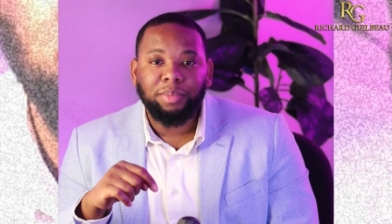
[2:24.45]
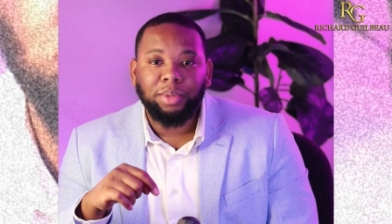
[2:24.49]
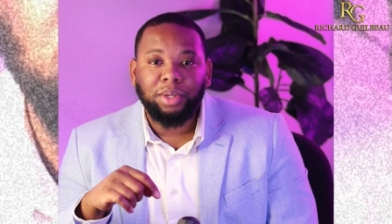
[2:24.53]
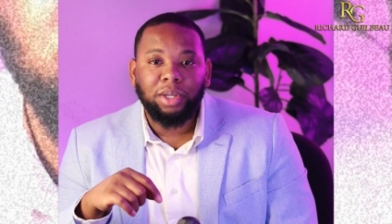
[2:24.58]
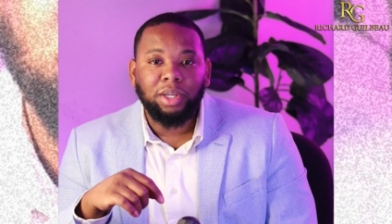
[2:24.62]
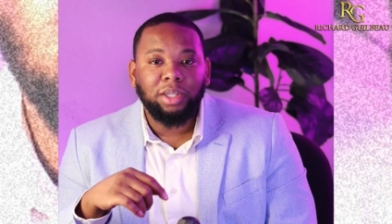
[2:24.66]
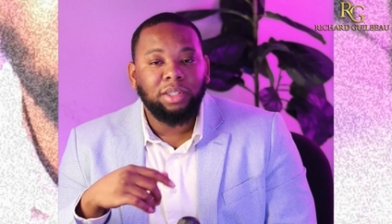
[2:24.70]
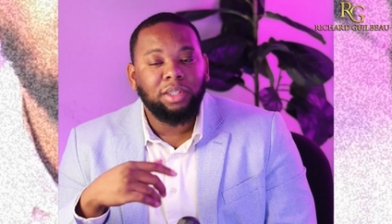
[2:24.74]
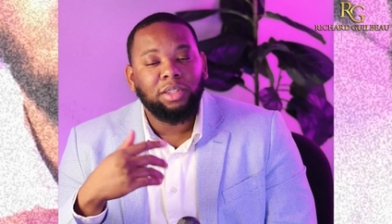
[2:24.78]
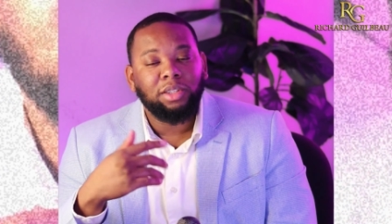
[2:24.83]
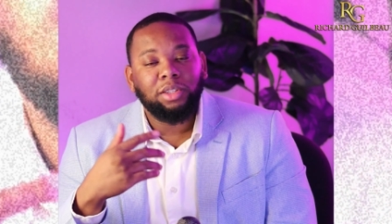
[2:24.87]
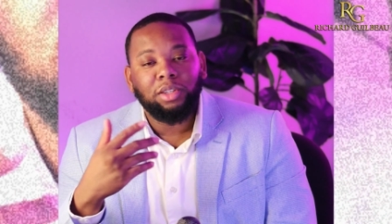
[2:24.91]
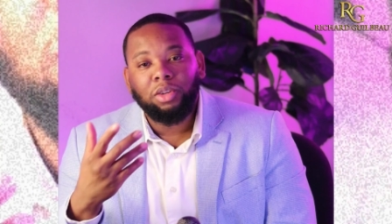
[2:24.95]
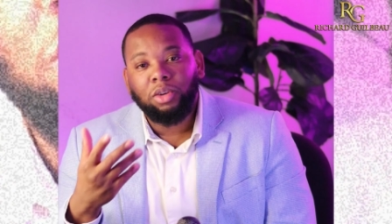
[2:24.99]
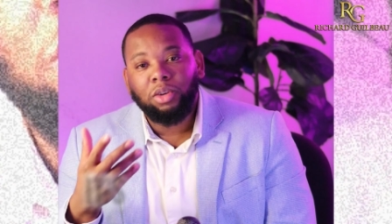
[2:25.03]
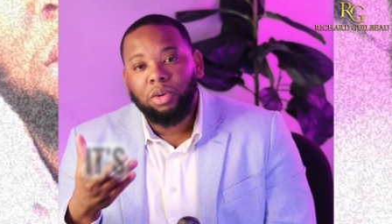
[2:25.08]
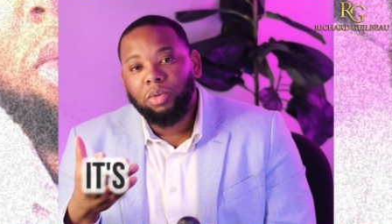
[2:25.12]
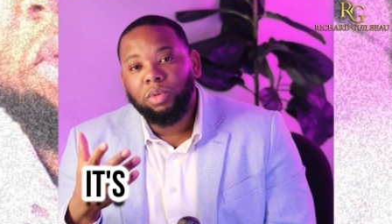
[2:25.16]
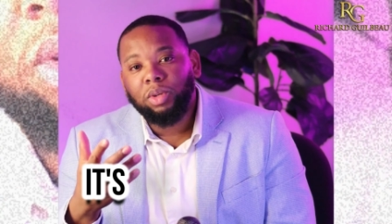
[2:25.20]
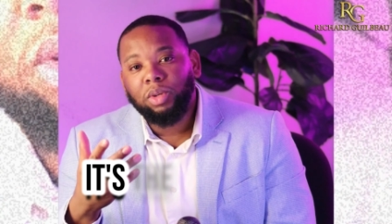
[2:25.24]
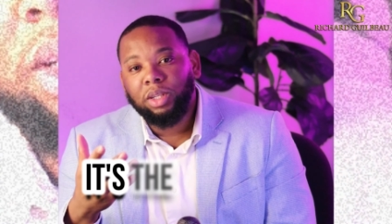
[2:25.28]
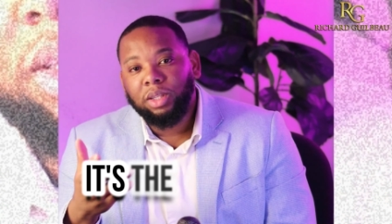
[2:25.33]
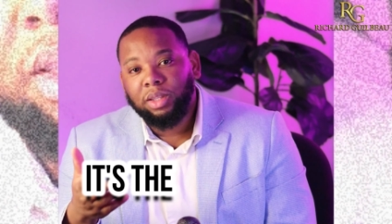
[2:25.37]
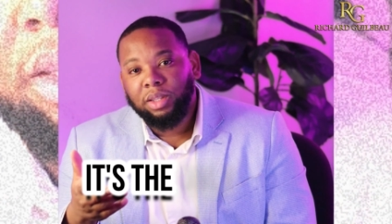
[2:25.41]
because it's the
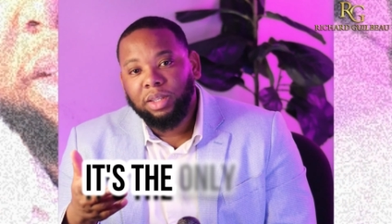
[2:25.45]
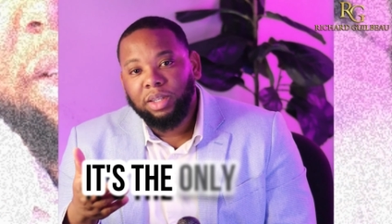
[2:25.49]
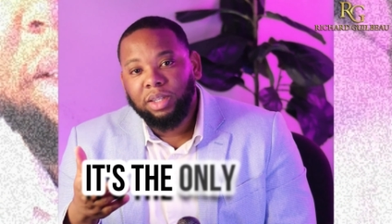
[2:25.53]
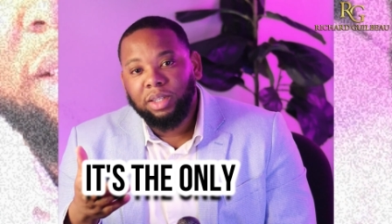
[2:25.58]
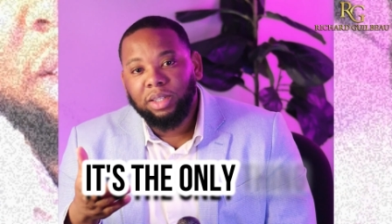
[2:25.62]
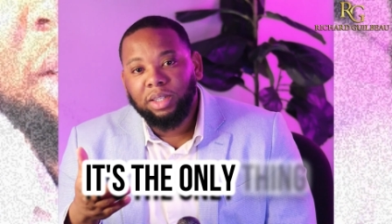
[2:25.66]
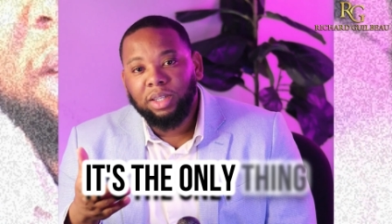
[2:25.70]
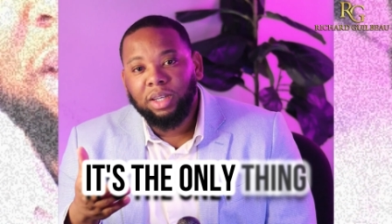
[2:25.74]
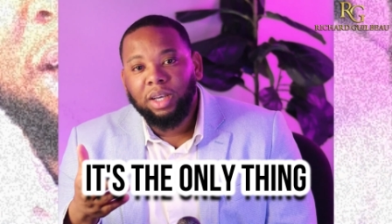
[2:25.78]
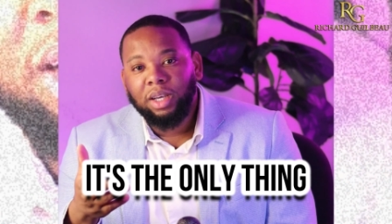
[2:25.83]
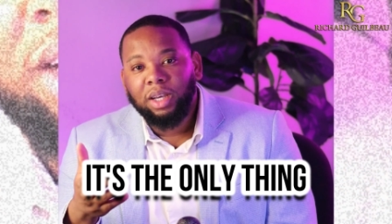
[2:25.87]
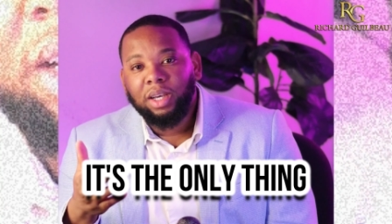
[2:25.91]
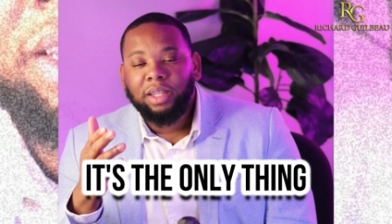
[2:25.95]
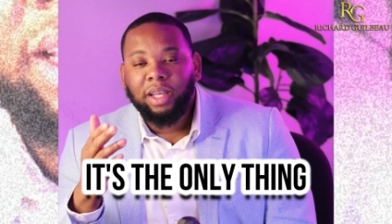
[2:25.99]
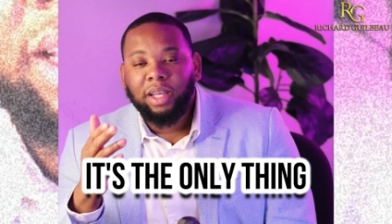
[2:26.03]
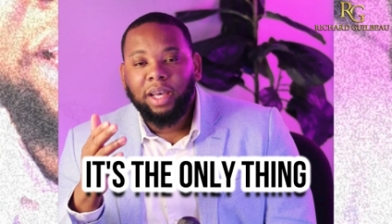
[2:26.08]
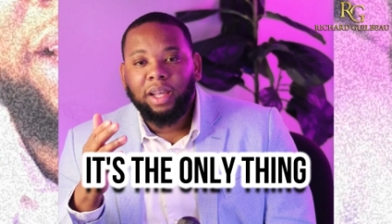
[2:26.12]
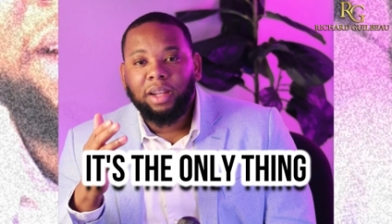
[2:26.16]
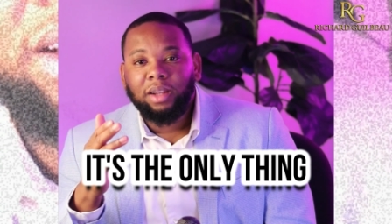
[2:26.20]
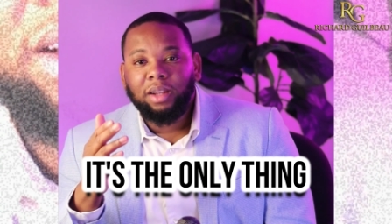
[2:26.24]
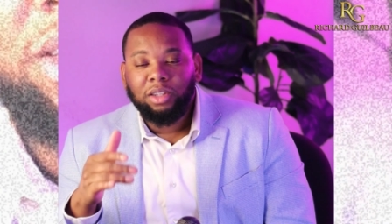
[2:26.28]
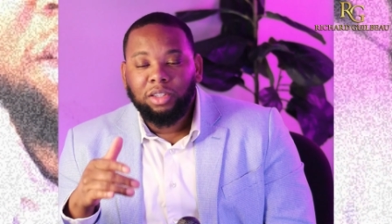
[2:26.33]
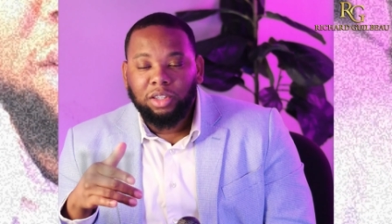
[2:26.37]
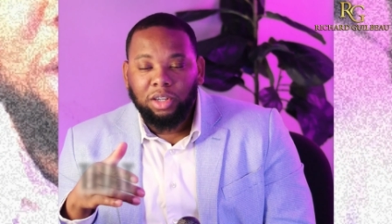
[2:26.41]
only thing
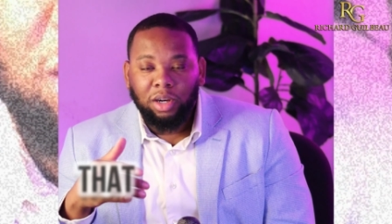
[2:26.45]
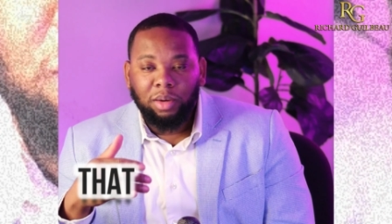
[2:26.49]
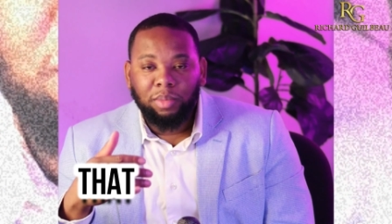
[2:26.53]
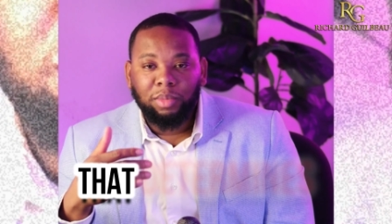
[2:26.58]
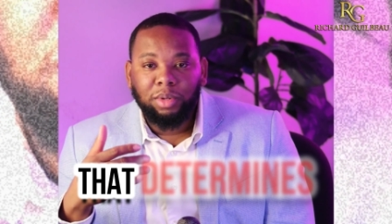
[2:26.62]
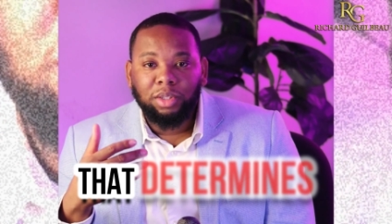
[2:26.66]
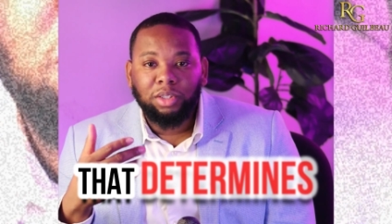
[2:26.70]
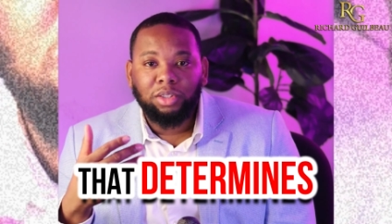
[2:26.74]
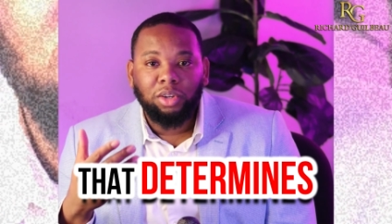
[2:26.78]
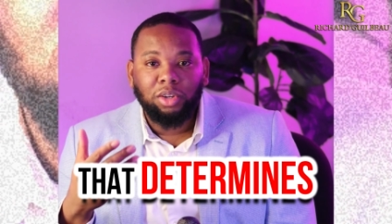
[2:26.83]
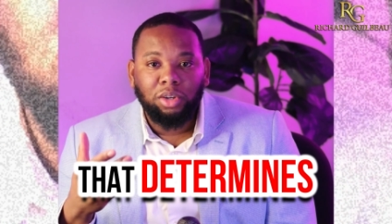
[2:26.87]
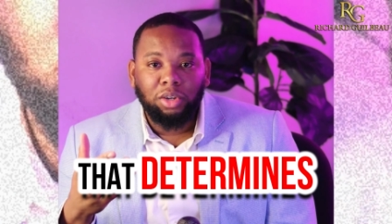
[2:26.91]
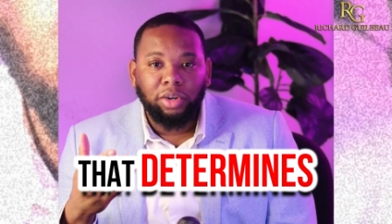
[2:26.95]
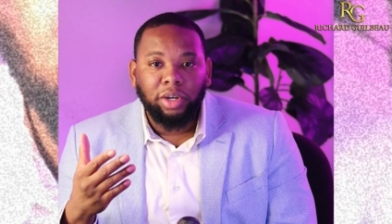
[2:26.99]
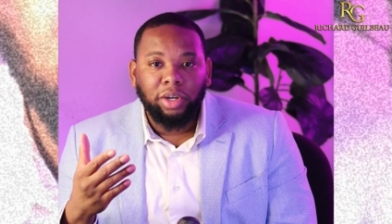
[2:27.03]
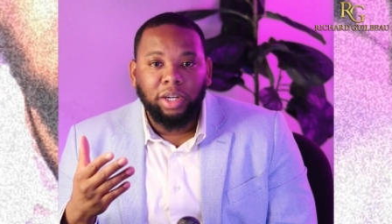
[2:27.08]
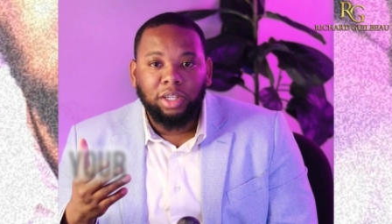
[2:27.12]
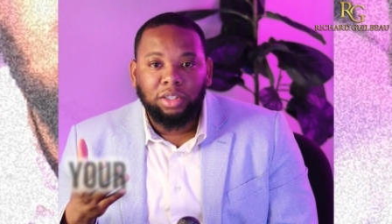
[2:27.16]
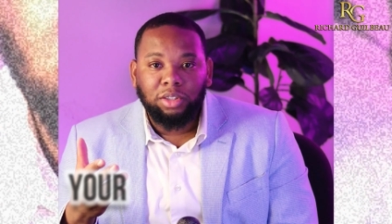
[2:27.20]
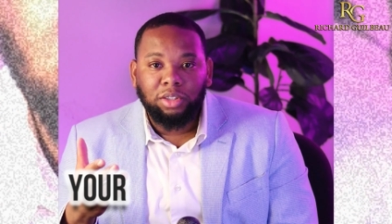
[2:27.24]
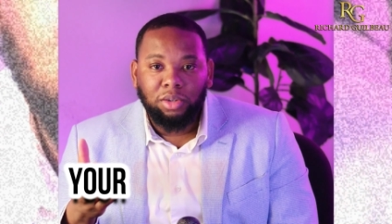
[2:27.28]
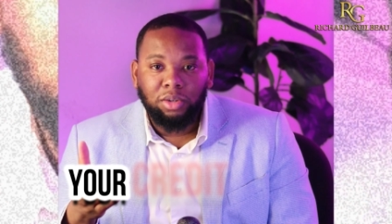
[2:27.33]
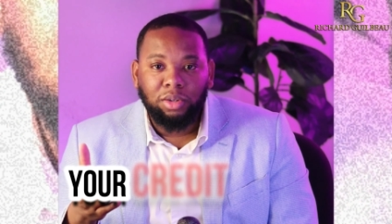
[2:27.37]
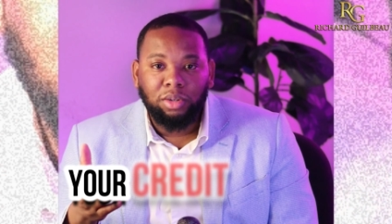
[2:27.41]
that determines your
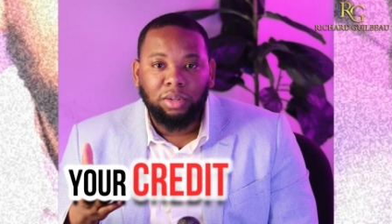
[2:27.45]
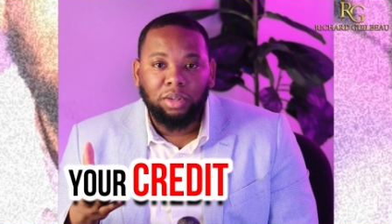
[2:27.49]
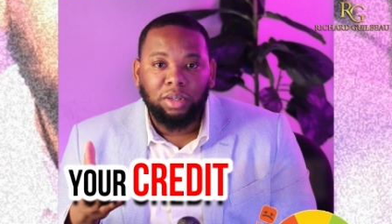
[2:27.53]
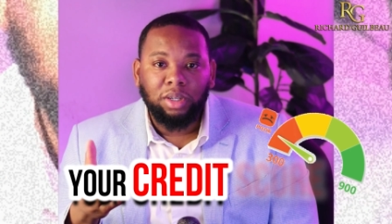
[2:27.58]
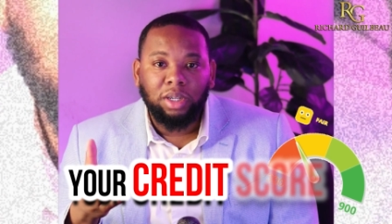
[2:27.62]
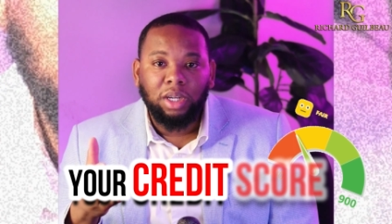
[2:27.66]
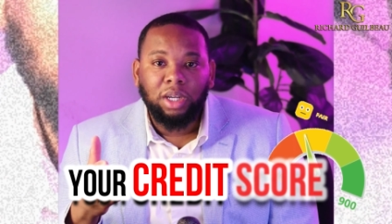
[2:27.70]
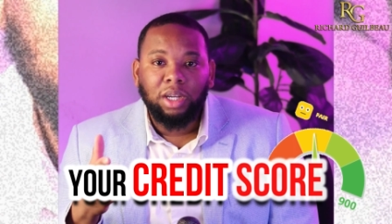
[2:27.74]
credit score.